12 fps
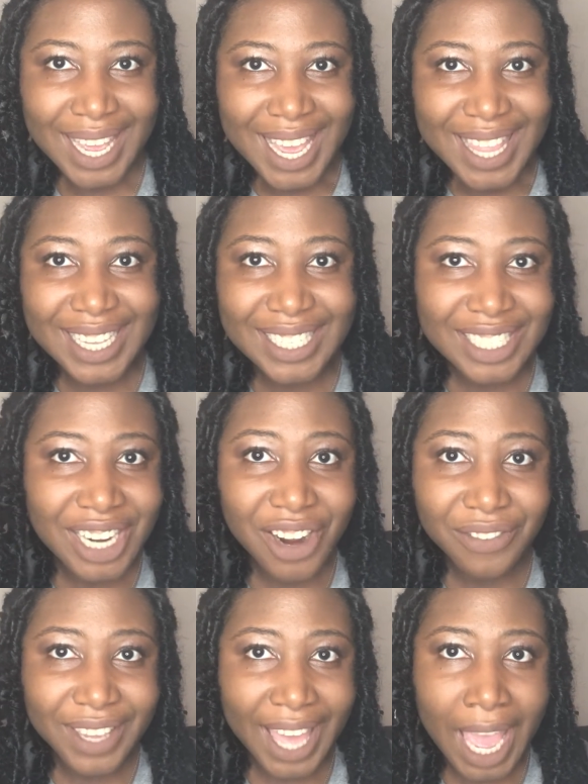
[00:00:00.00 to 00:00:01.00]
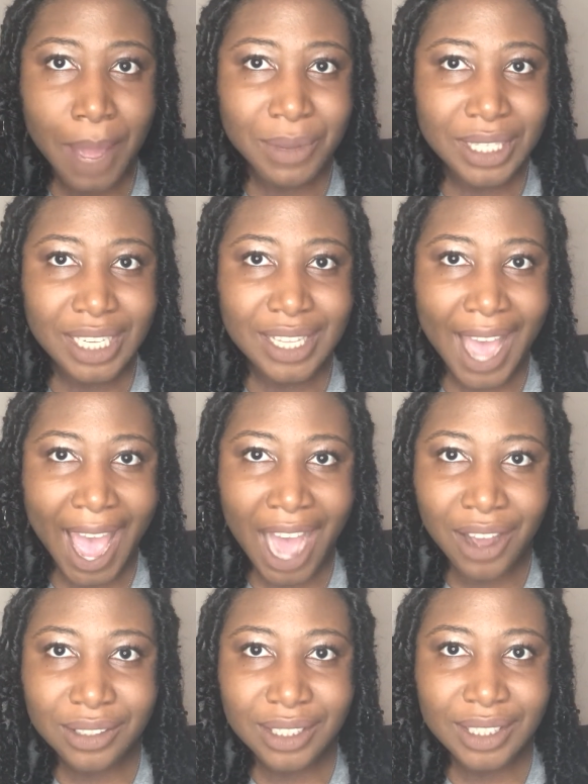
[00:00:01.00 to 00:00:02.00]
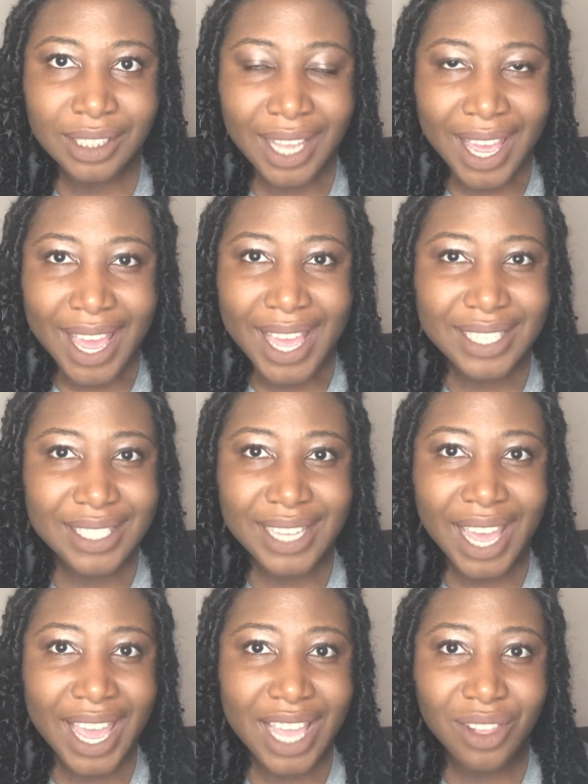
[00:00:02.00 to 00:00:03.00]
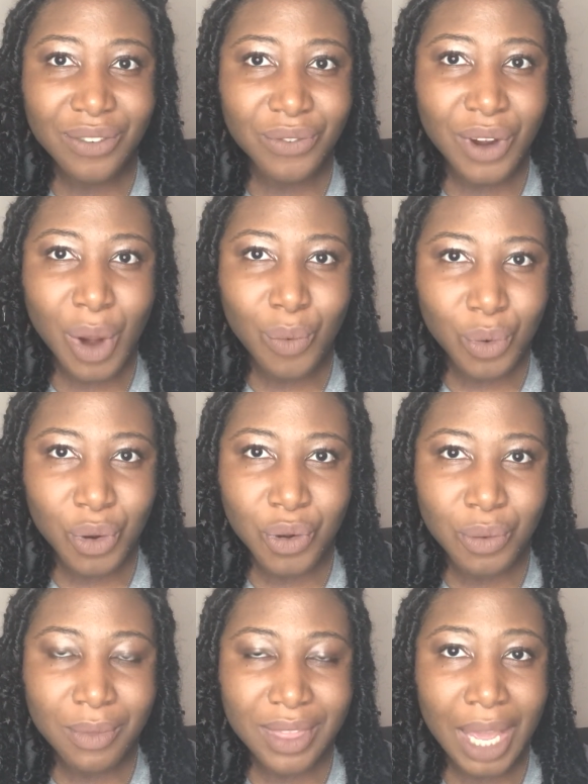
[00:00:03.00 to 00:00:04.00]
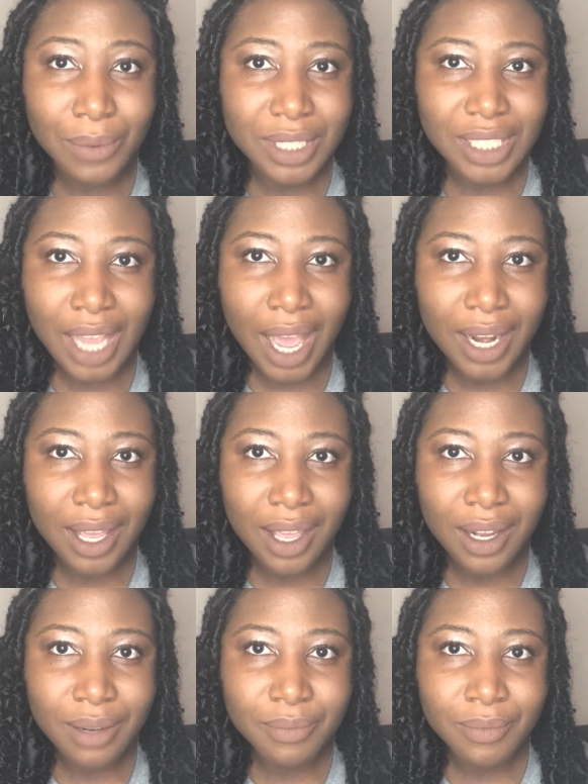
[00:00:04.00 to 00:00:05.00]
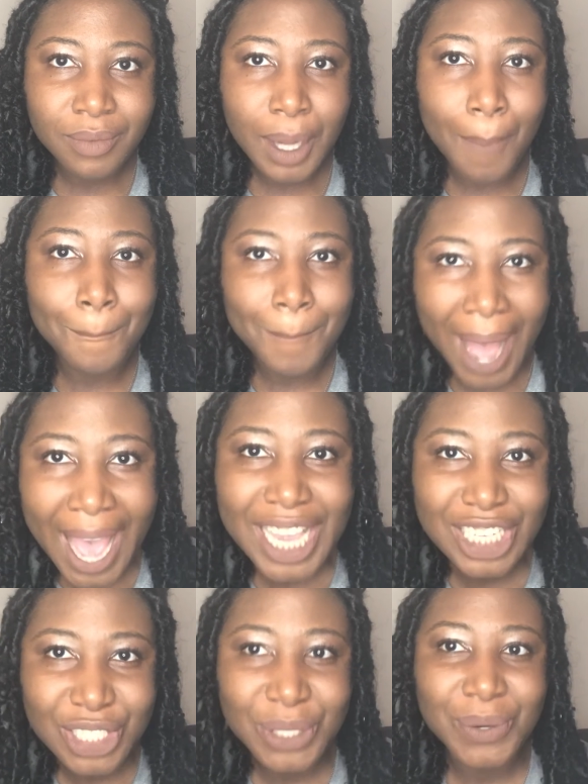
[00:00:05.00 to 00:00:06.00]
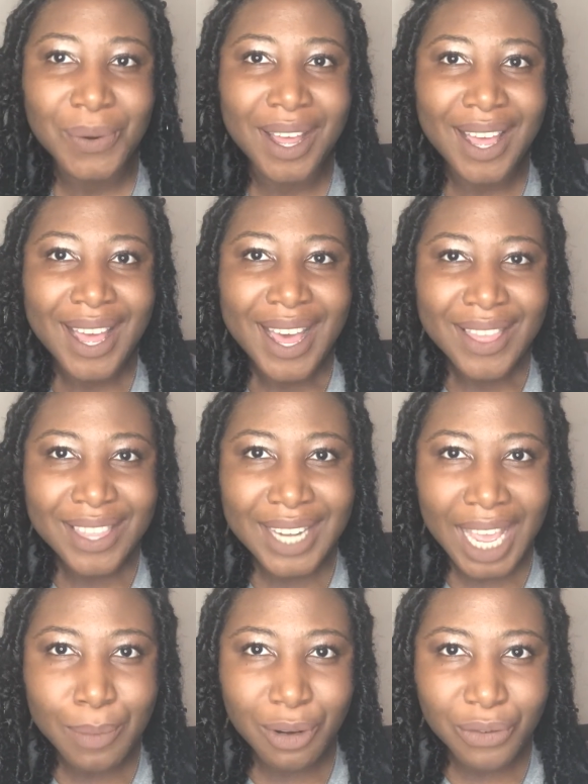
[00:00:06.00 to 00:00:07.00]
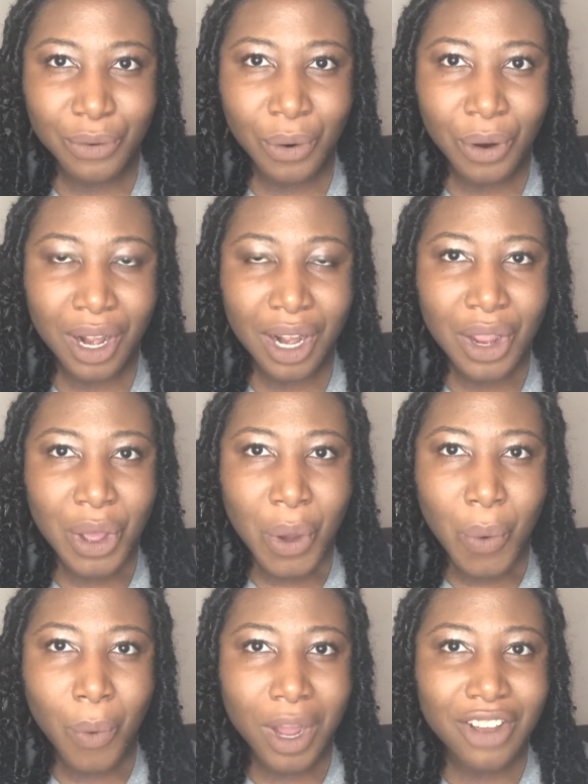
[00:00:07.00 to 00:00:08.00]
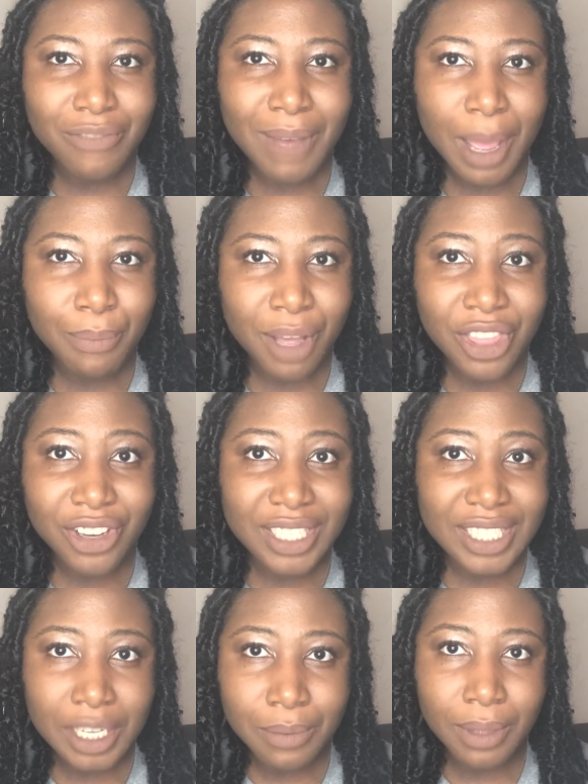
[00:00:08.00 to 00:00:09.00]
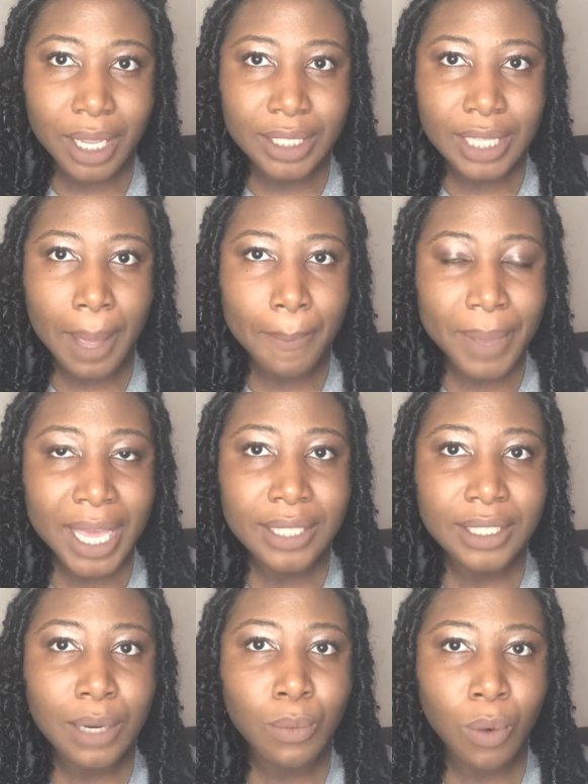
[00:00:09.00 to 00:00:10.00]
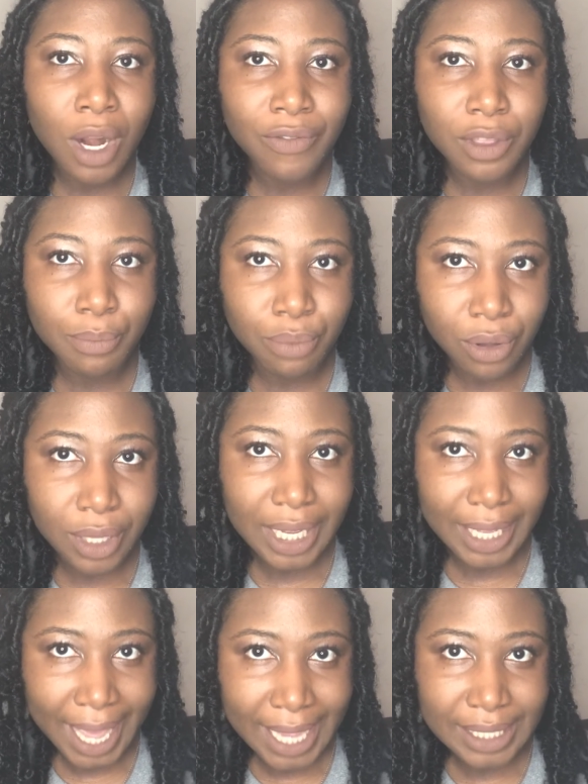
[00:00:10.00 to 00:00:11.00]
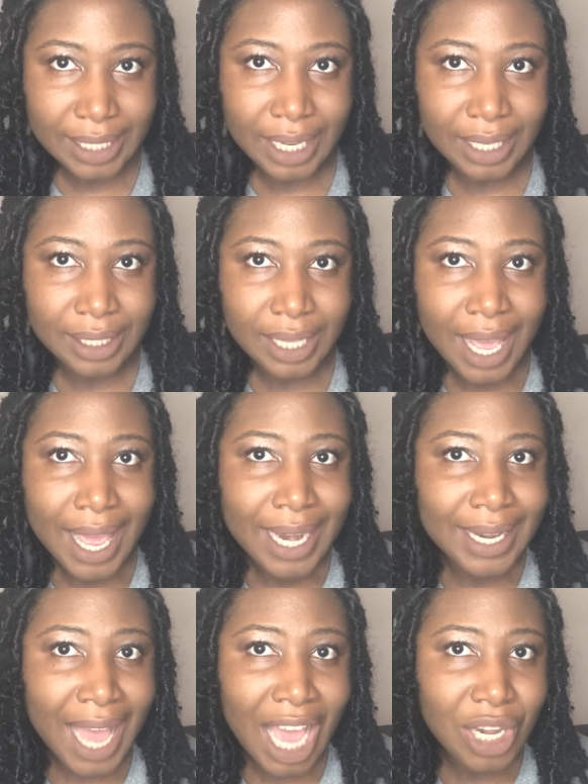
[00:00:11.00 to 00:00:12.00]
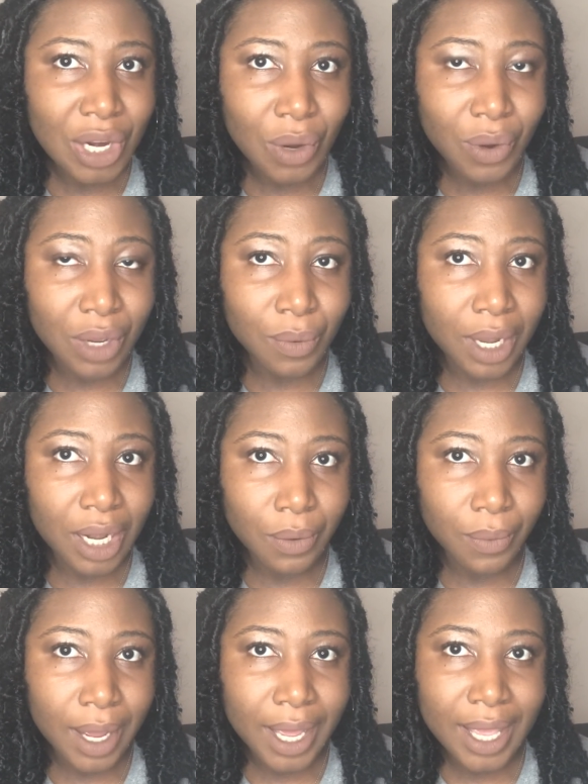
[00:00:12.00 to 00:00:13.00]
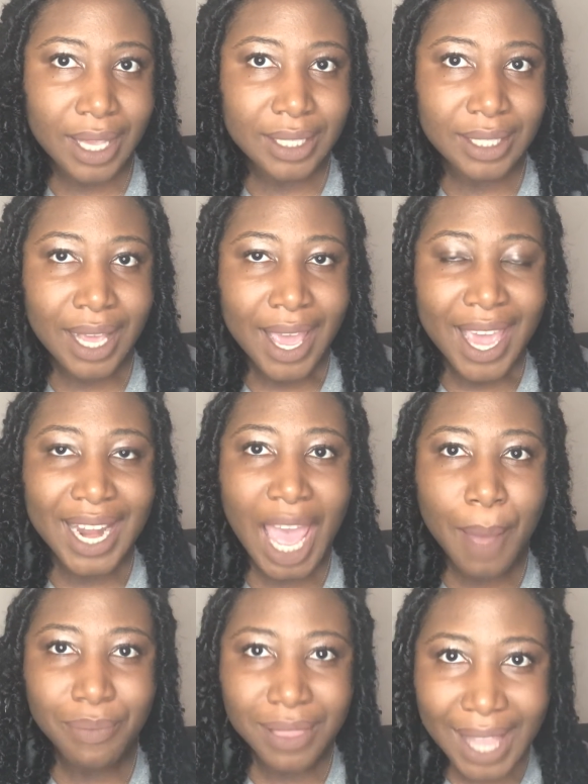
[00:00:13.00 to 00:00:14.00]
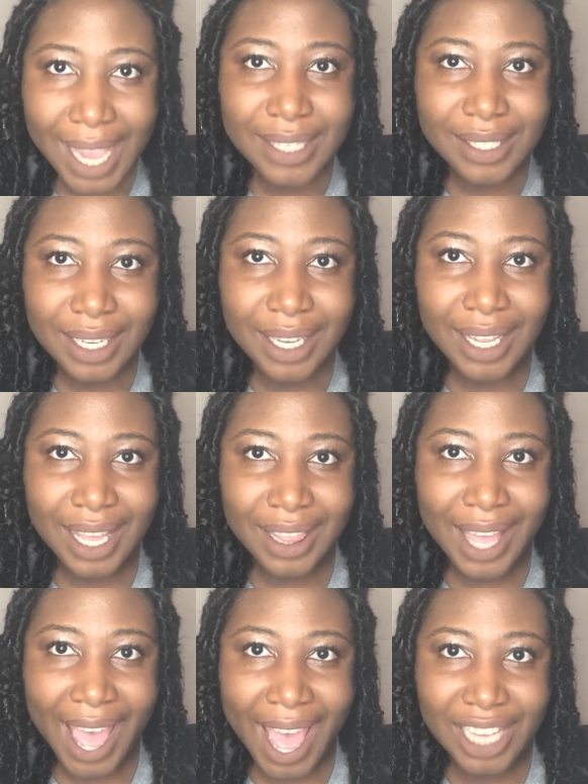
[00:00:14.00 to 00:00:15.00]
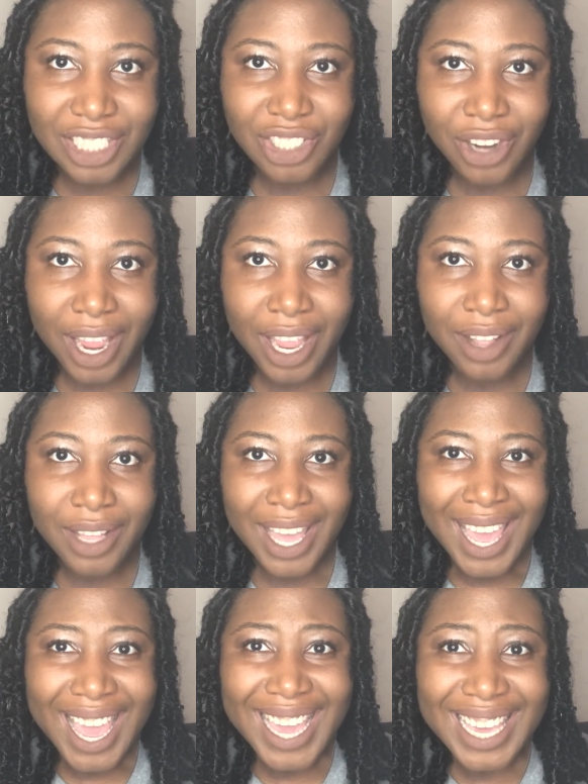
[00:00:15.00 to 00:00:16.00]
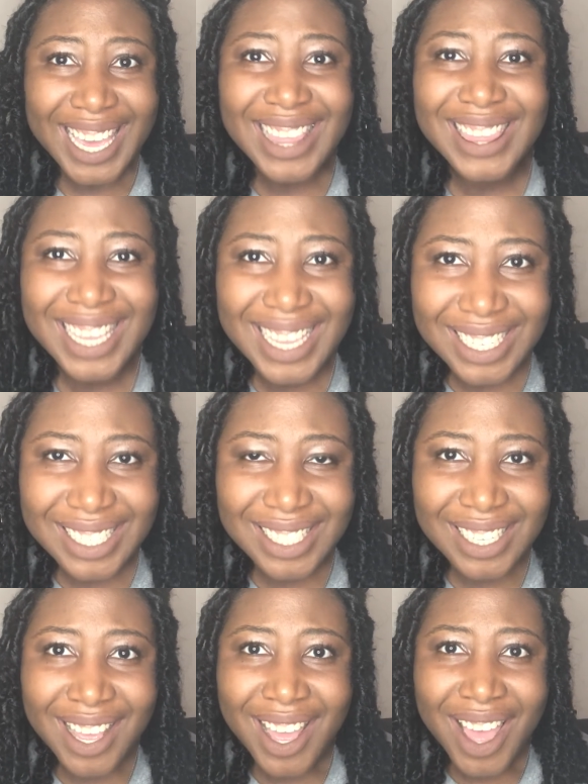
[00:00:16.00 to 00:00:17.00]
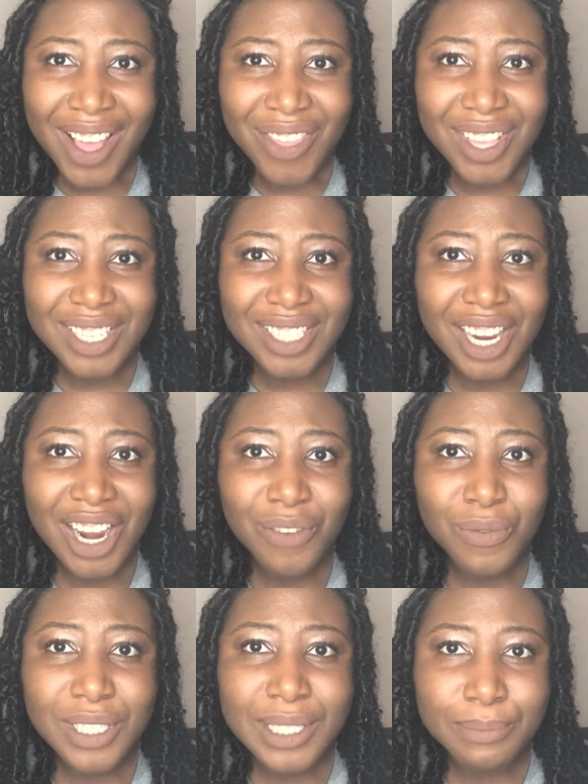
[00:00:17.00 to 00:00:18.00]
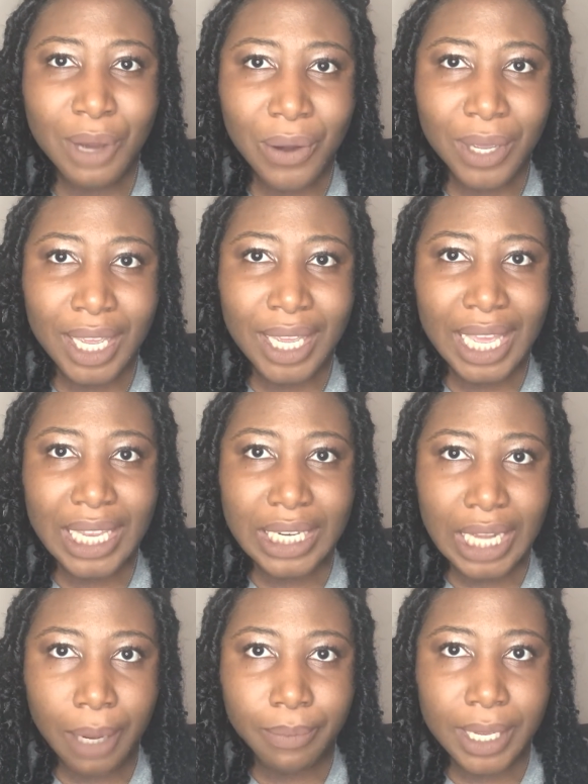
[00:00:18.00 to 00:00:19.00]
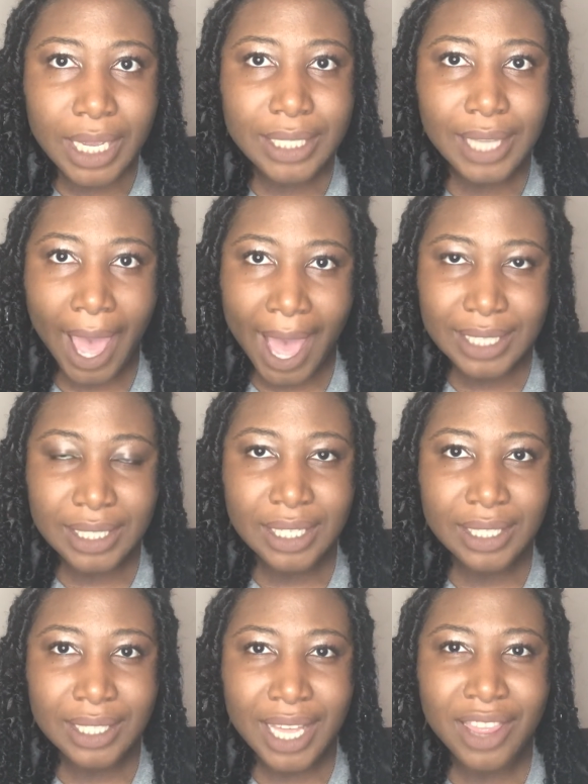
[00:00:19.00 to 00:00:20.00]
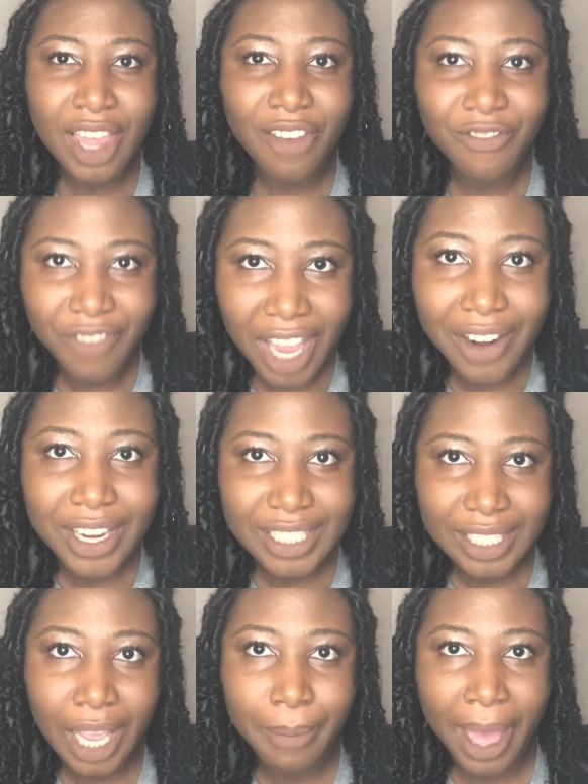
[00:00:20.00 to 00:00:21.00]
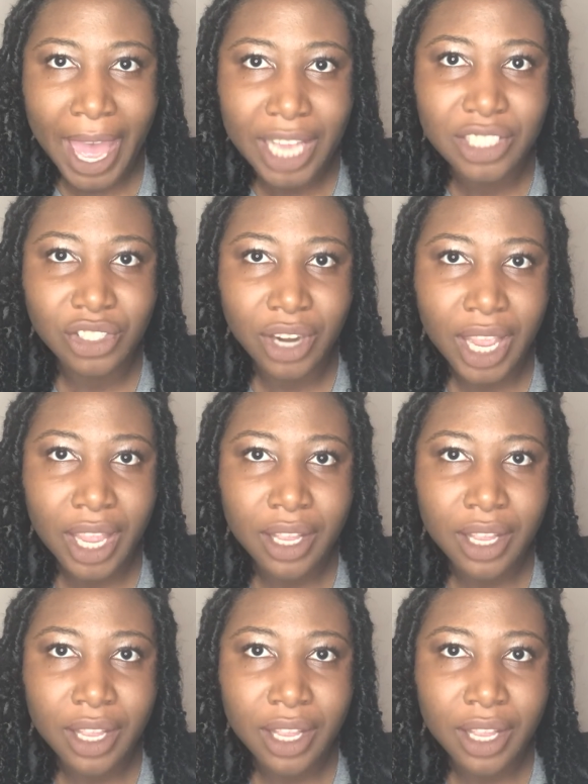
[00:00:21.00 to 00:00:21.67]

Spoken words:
The sheriff came into the house and sat in the front room that was shot in. Mind you, the day before, one of my mother's siblings had picked up one of the bullet casings, not knowing what it was, and had placed it in the ashtray. And get this, the sheriff was smoking and dumping his ashes in that very same ashtray.